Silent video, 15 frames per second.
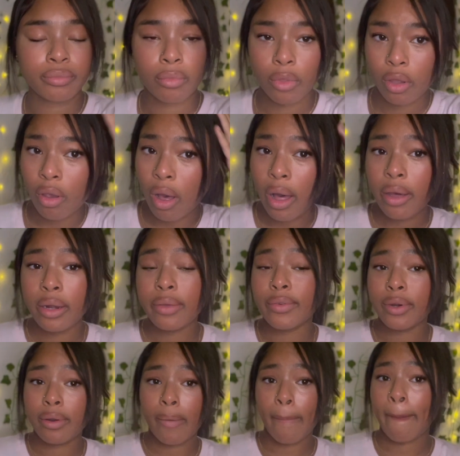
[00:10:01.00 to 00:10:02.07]
Yo, I don't
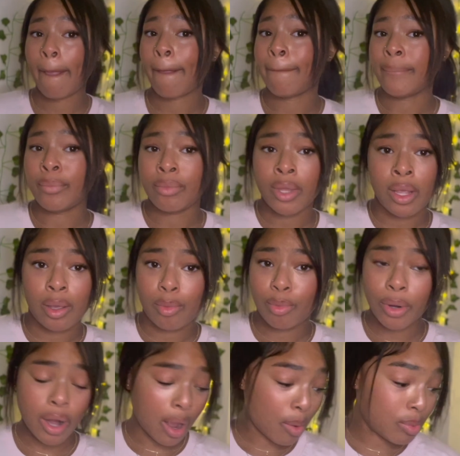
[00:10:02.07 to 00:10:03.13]
even know
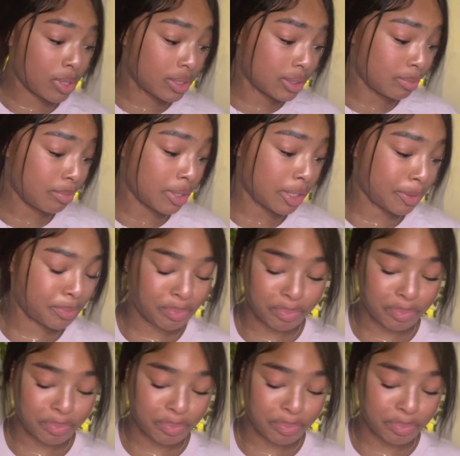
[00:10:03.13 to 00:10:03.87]
where I was, but